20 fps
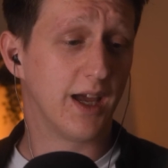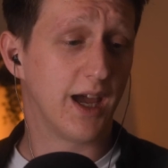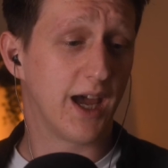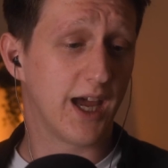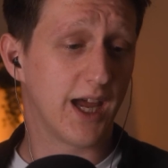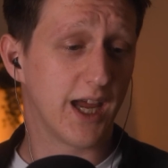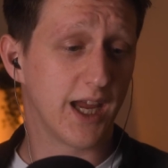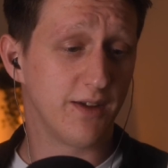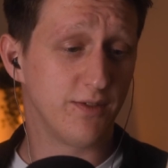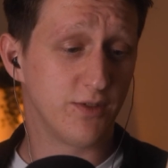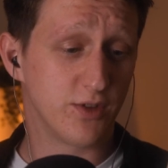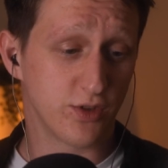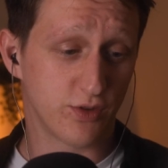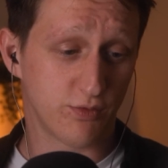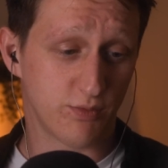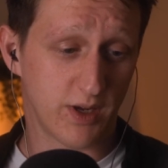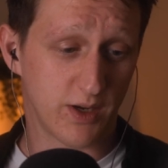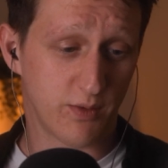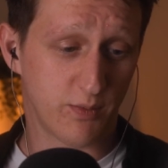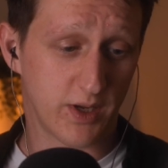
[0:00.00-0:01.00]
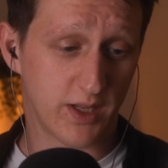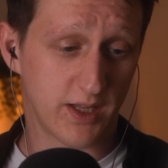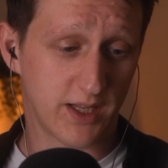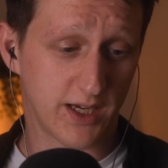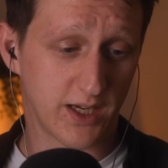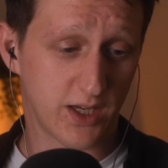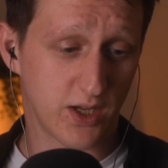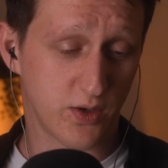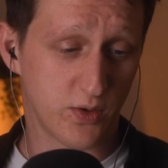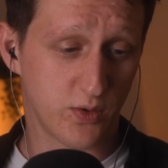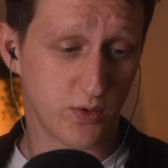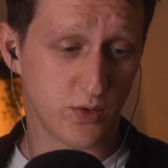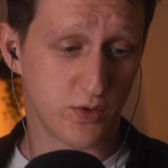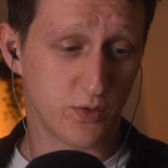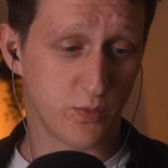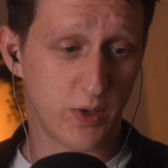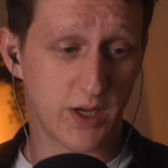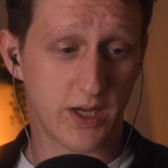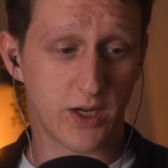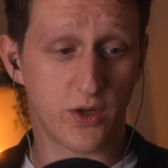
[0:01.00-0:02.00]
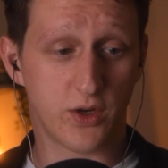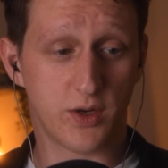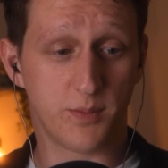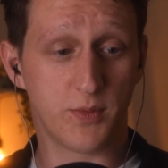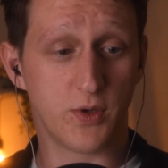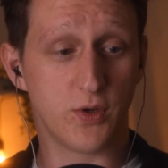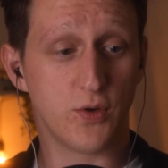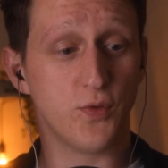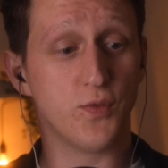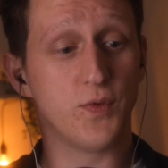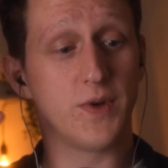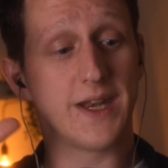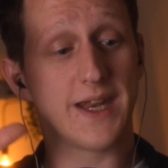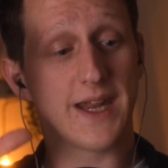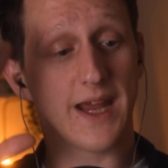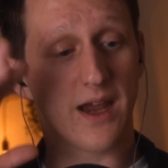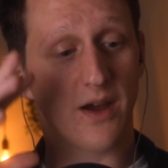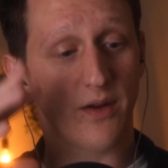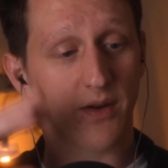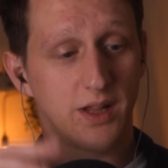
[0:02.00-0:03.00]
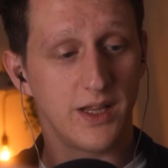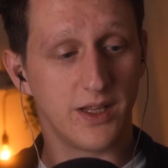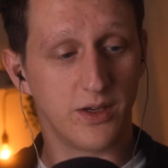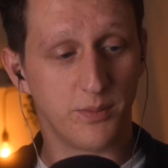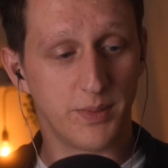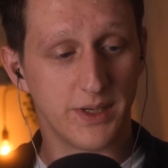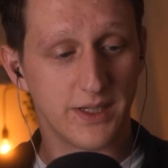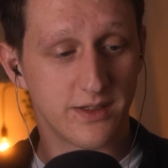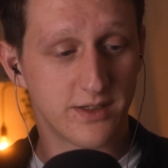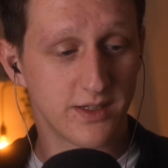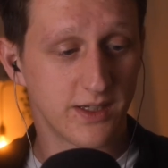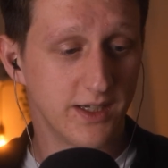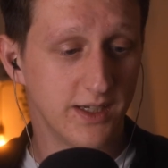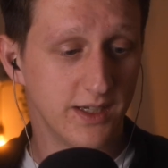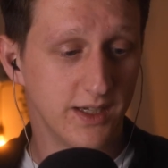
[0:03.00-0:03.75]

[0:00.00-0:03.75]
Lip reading: I've just read where that goes. We're going to move down a little bit.